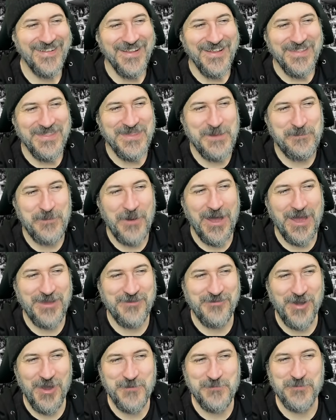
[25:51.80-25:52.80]
The
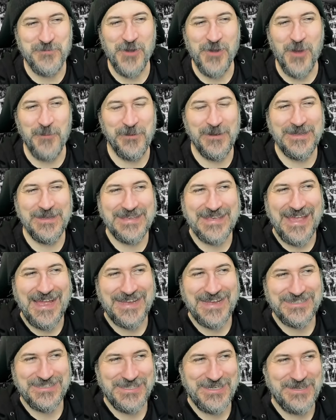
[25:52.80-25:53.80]
pyro properly
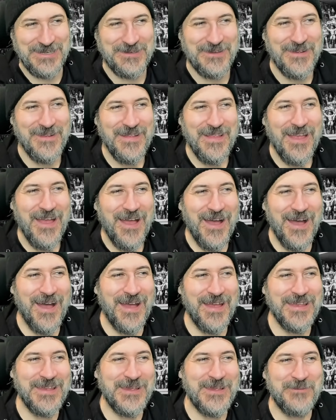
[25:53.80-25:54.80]
catching
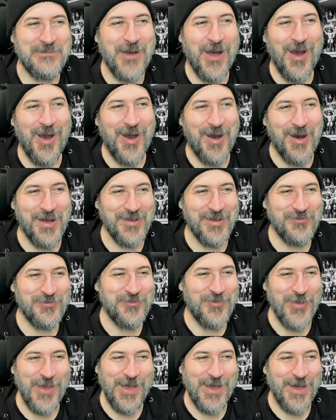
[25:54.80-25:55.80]
him off
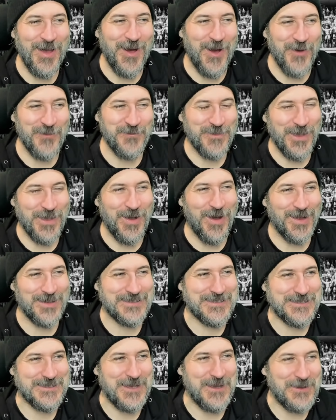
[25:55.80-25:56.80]

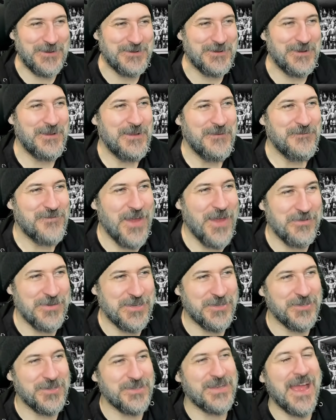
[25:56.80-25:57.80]
guard. So very
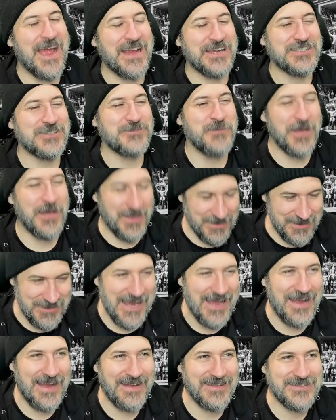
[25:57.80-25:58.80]
good. Ashma,
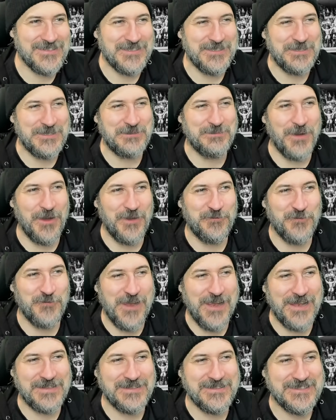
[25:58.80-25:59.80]
shout out to you, my
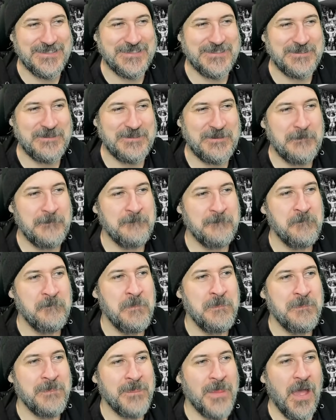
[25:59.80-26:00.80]
friends.
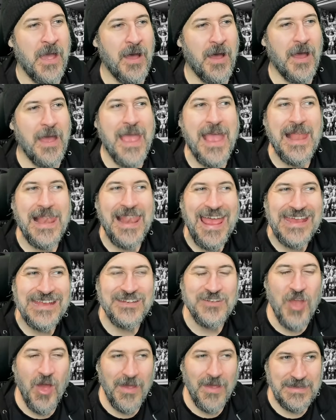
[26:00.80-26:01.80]
LA
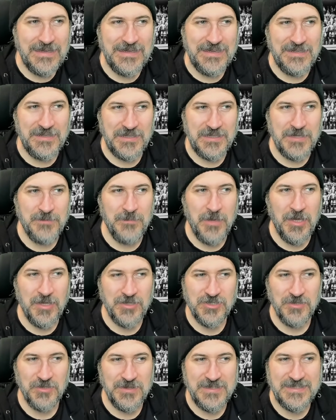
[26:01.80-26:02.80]
Knight in a commercial.